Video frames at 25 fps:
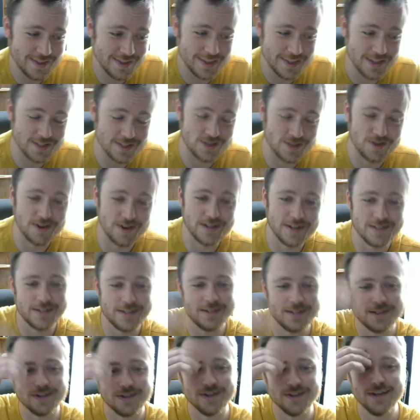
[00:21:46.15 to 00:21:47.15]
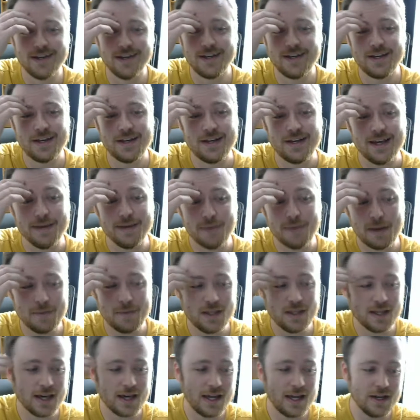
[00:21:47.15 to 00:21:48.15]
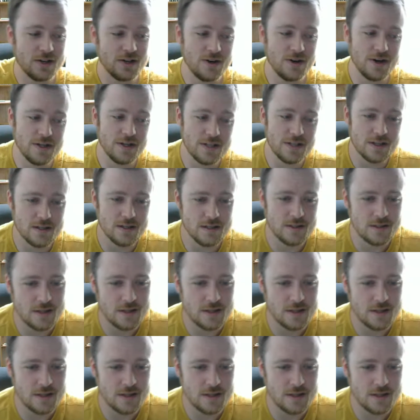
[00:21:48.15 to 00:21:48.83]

That's crazy. So it might be the kind of card that